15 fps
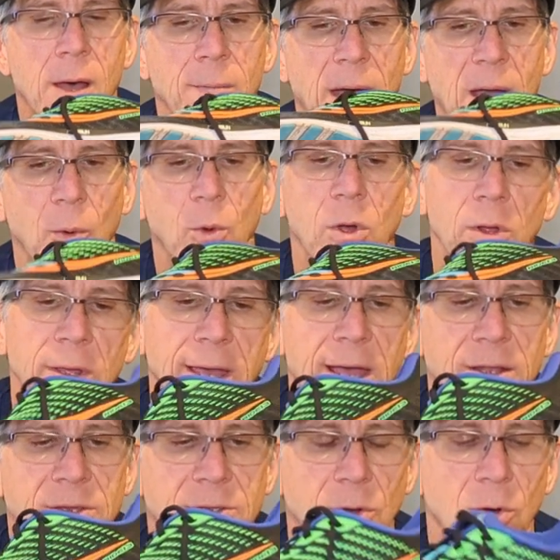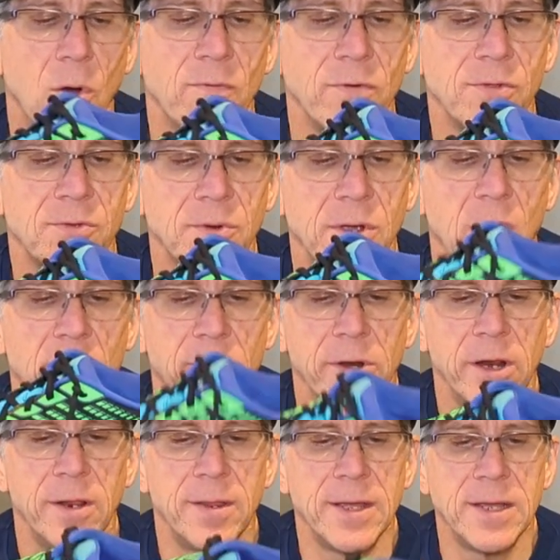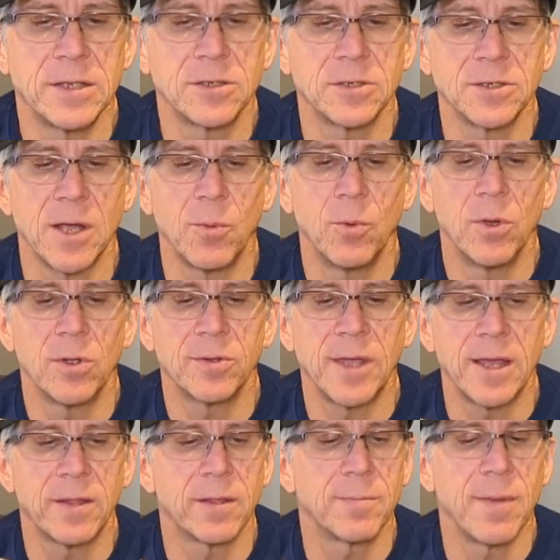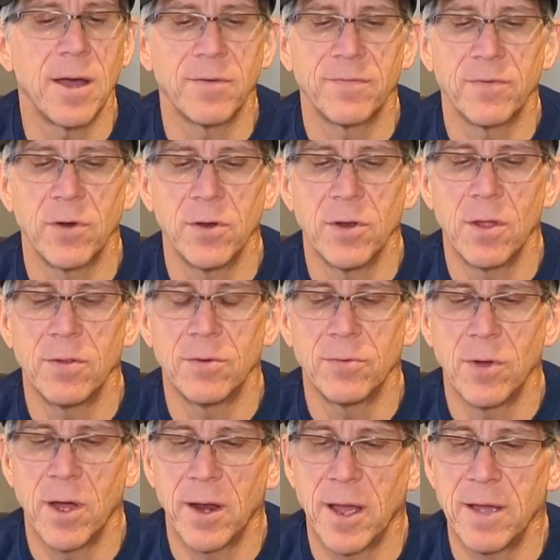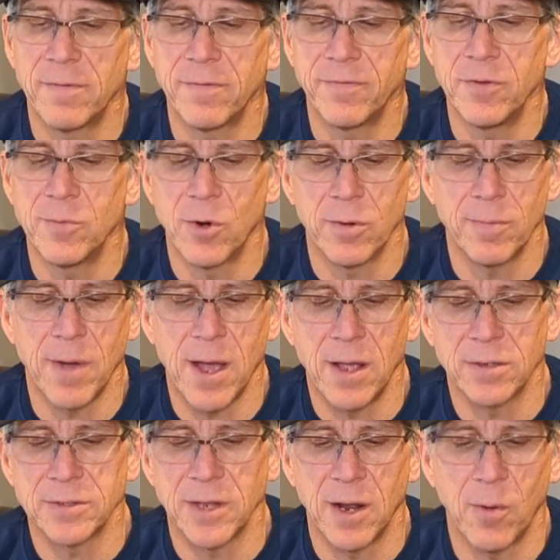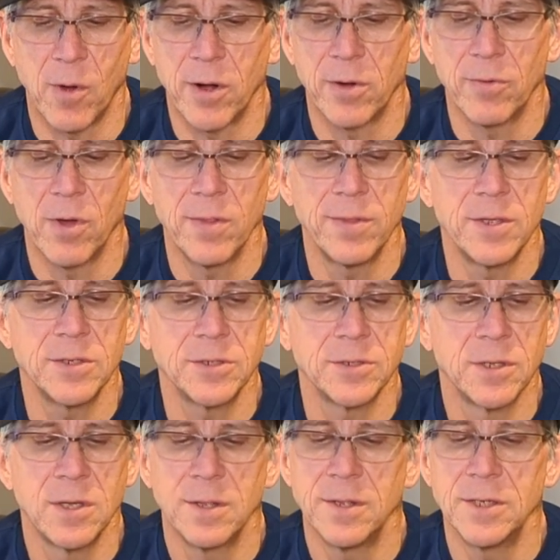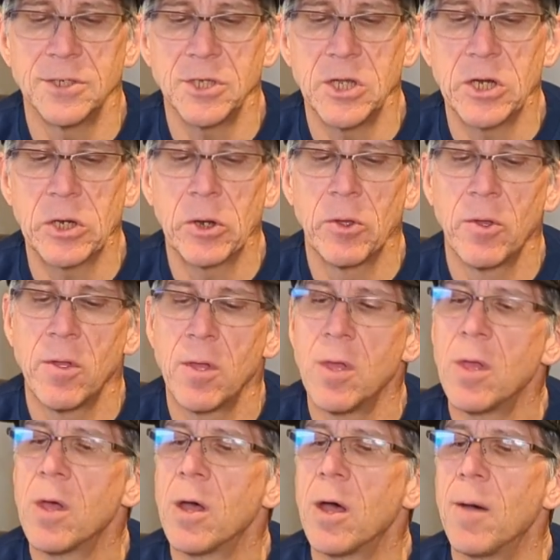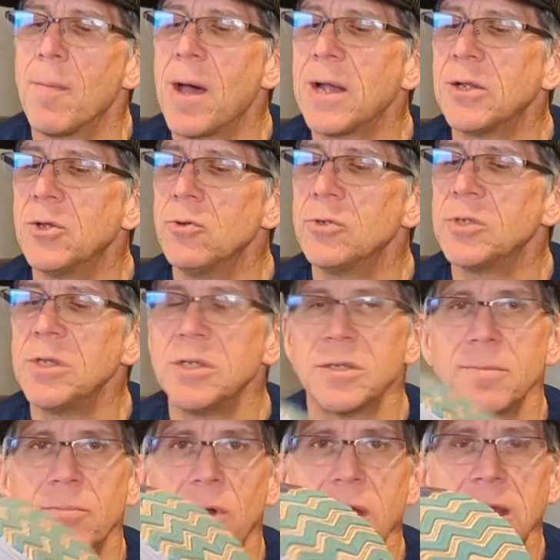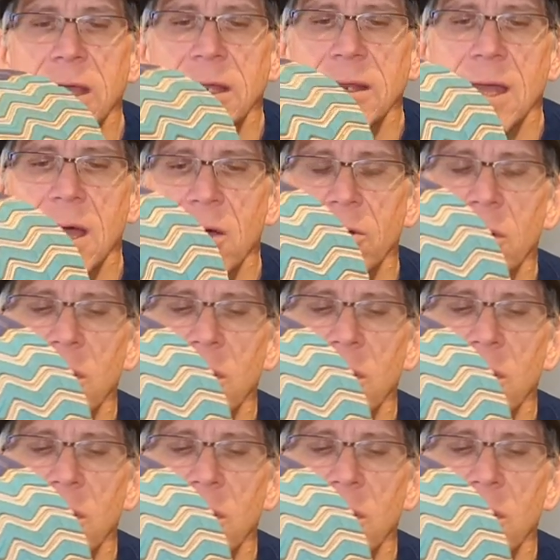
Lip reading: I will get to over 300 in these because I will take them out for another run. I have a few more miles that I want to run this year. I do see some breaking down